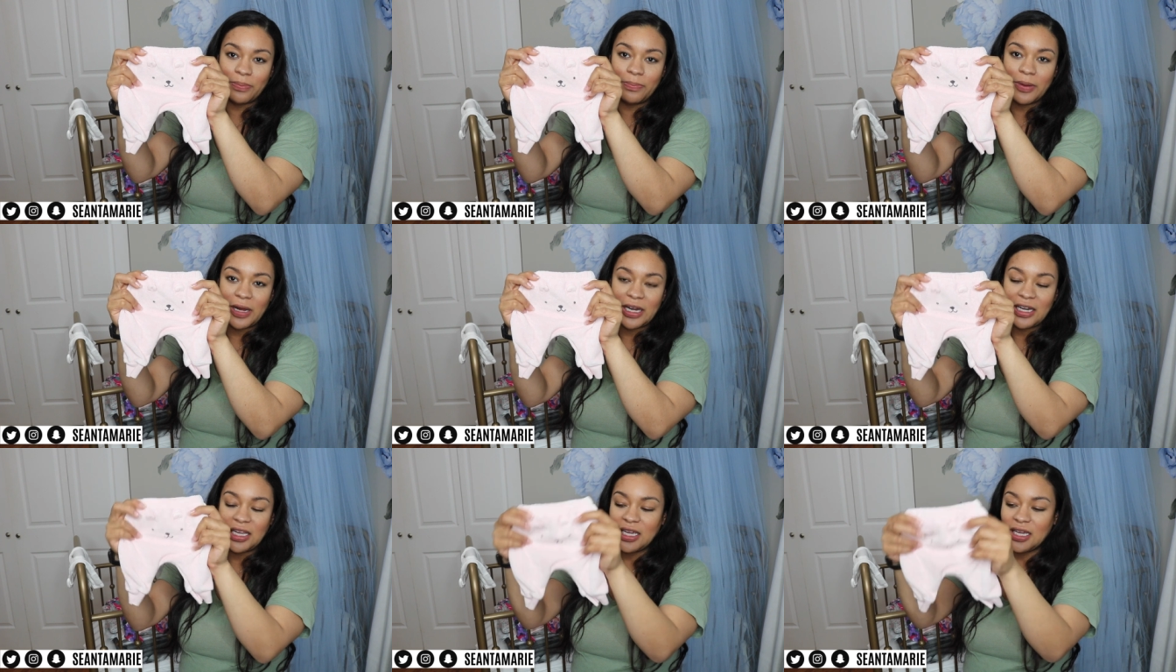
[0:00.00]

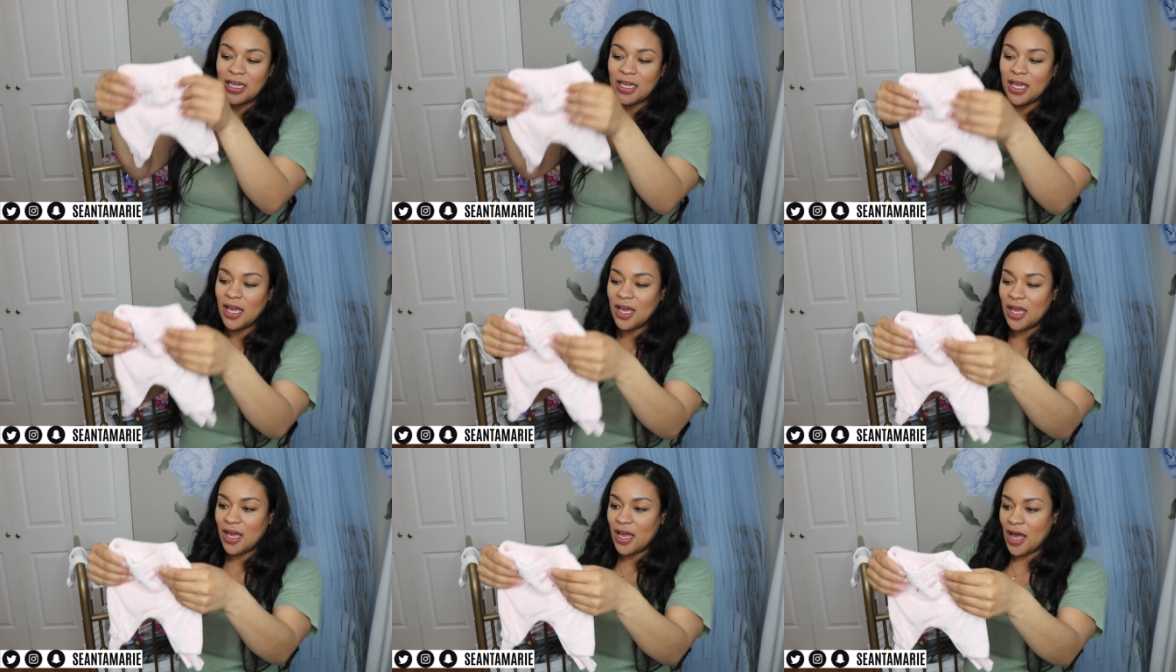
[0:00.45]
bunny.
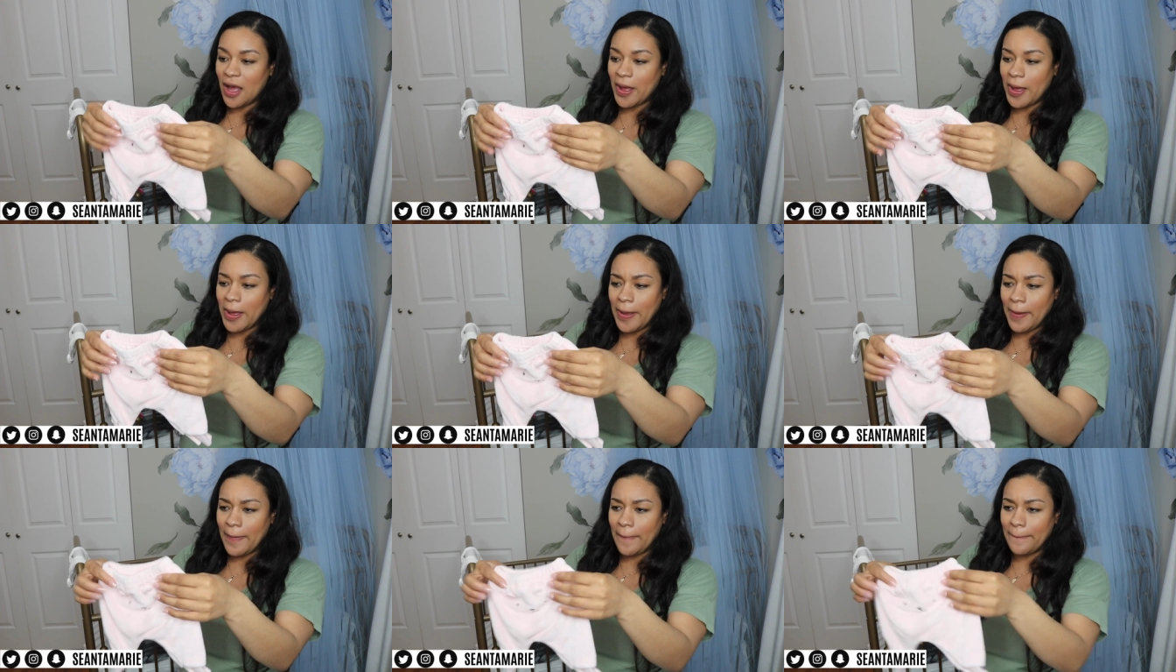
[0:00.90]

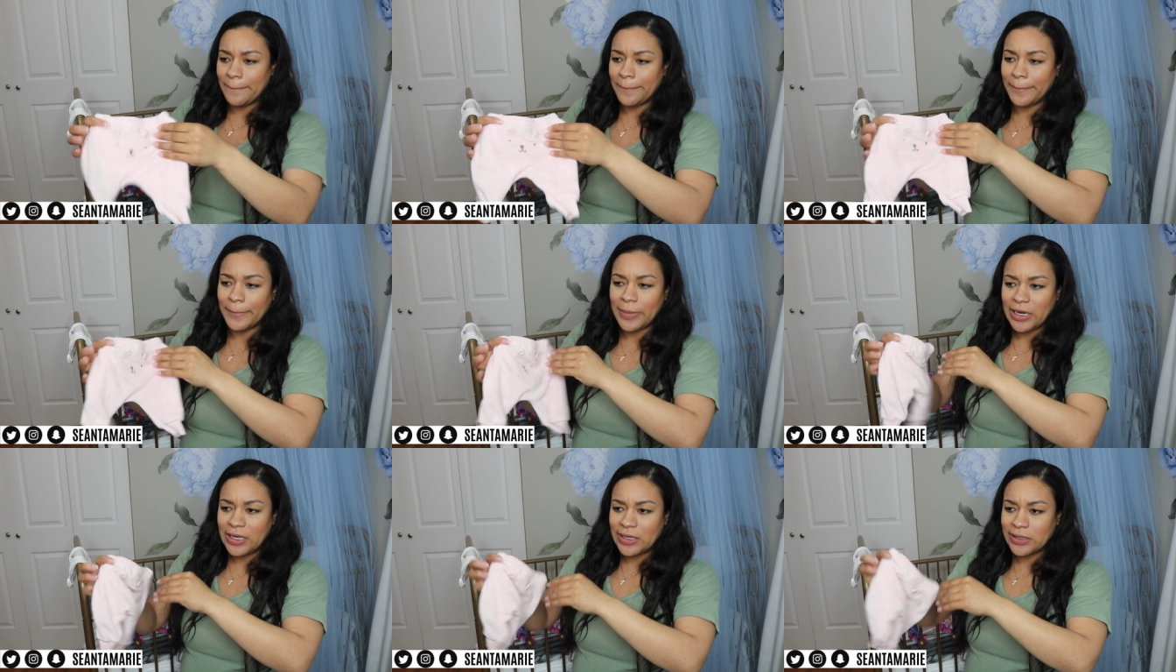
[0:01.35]

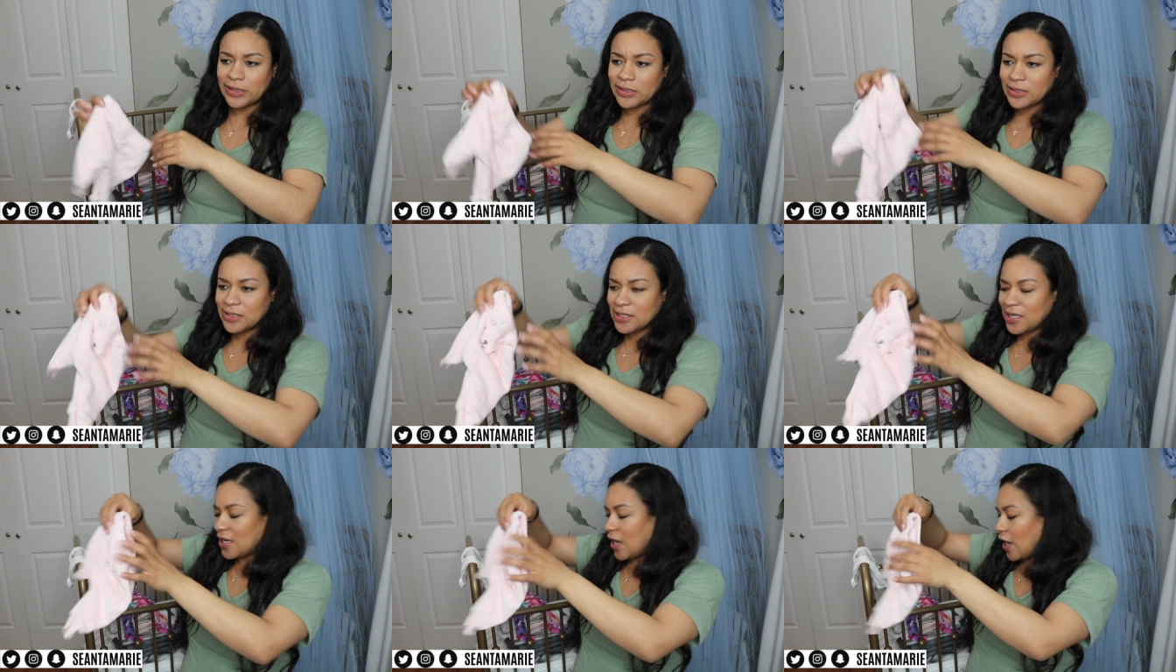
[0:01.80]
Um, but it
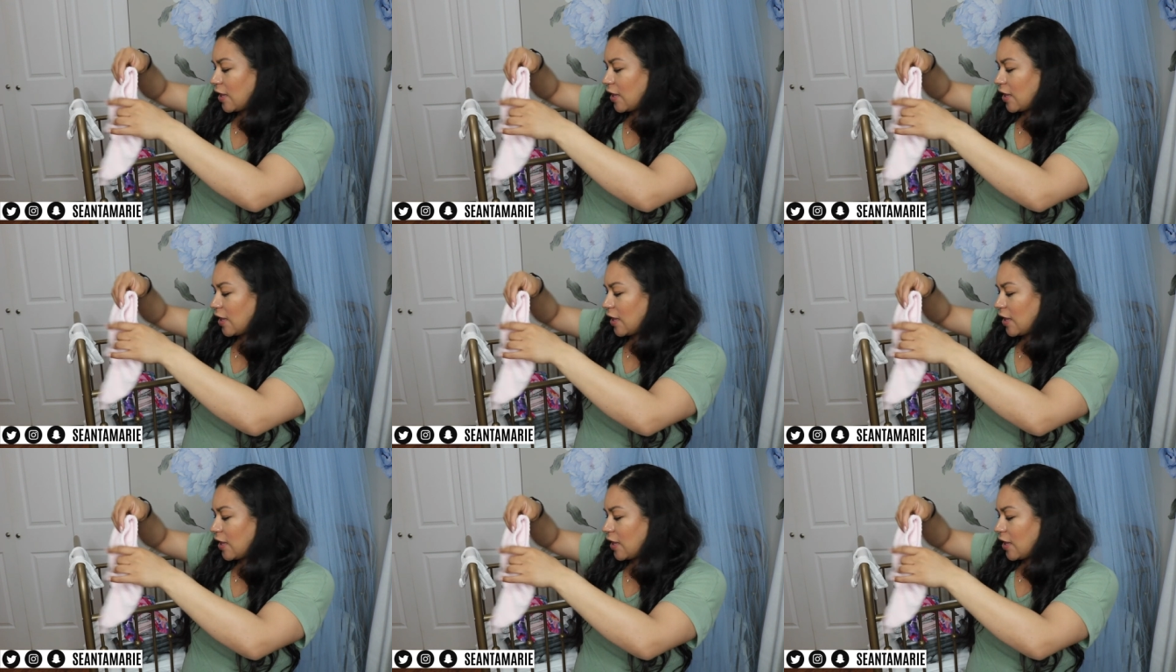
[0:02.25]
looks like